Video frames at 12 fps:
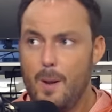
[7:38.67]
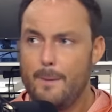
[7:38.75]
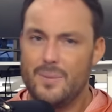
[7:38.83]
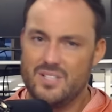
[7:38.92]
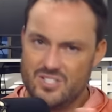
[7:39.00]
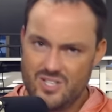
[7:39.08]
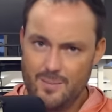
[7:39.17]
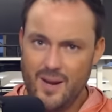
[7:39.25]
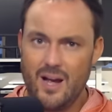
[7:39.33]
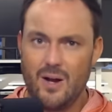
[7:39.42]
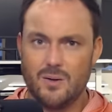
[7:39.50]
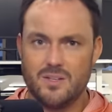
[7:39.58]
But
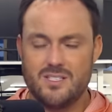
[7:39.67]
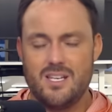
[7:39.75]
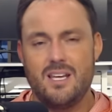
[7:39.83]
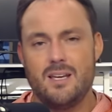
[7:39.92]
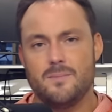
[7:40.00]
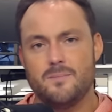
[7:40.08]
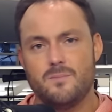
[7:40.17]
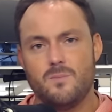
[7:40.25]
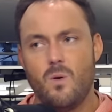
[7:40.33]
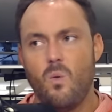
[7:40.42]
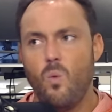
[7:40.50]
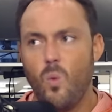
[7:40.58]
somehow the team
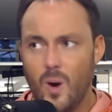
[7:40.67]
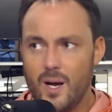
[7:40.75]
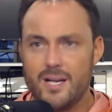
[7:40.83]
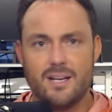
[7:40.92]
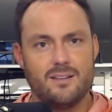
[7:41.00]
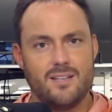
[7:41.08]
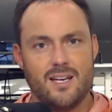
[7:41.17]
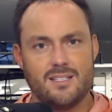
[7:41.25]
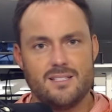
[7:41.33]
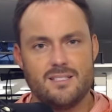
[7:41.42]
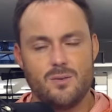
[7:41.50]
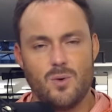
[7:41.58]
won the
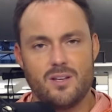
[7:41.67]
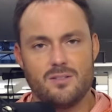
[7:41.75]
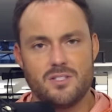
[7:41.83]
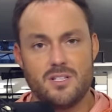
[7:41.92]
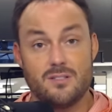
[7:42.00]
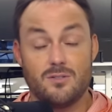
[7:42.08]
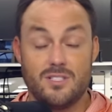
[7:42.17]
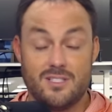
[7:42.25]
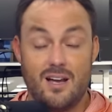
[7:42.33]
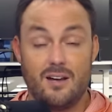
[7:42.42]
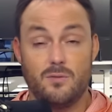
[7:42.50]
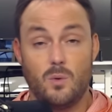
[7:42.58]
SEC regular season, or he's
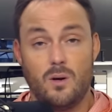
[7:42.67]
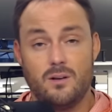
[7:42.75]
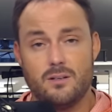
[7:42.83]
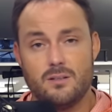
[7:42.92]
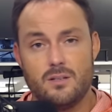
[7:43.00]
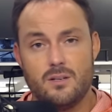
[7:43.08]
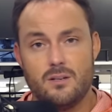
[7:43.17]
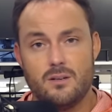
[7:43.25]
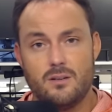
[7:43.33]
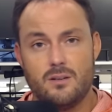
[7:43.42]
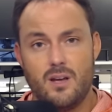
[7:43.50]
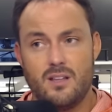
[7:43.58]
tied for it,
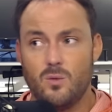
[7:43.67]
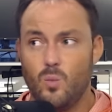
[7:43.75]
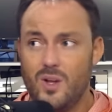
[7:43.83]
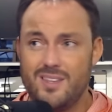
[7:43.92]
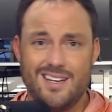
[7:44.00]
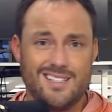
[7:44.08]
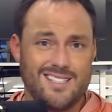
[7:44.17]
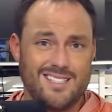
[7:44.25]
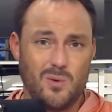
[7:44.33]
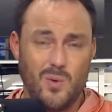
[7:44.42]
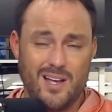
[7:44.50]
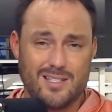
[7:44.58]
and then won the
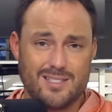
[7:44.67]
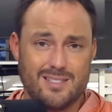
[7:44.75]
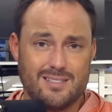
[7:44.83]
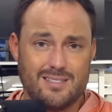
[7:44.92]
SEC West.